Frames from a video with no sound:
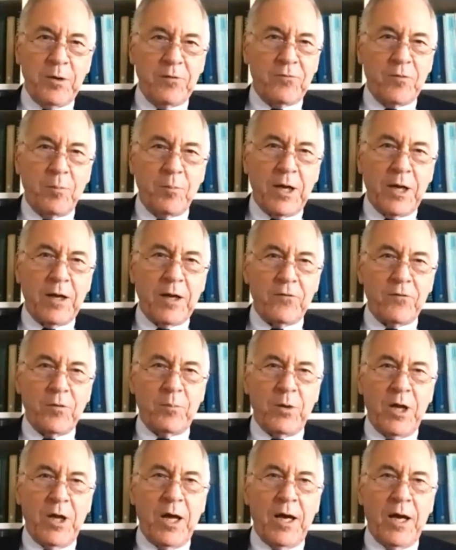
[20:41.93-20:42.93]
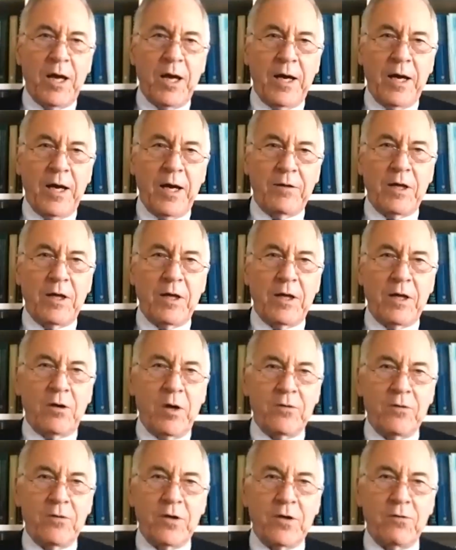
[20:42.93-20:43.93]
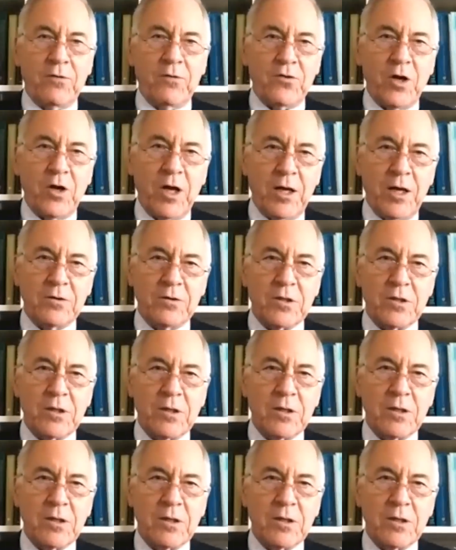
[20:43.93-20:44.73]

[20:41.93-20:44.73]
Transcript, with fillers: It's the money supply and the equation of exchange.